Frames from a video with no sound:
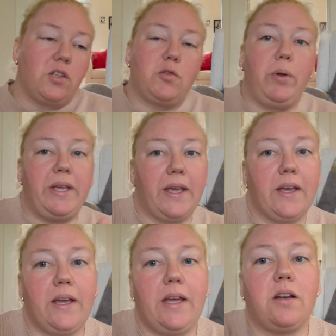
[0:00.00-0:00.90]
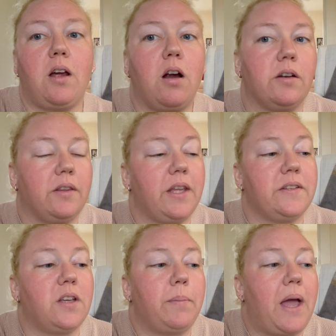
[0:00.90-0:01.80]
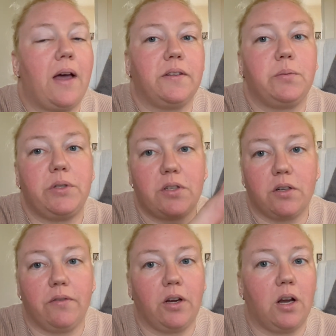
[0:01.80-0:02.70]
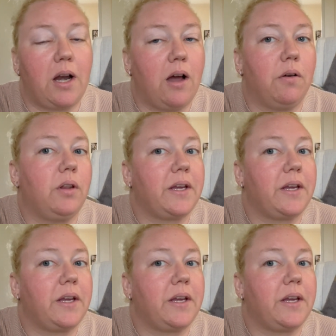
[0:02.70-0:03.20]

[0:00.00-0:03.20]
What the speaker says: tweak it and harden things up as we start to figure it out.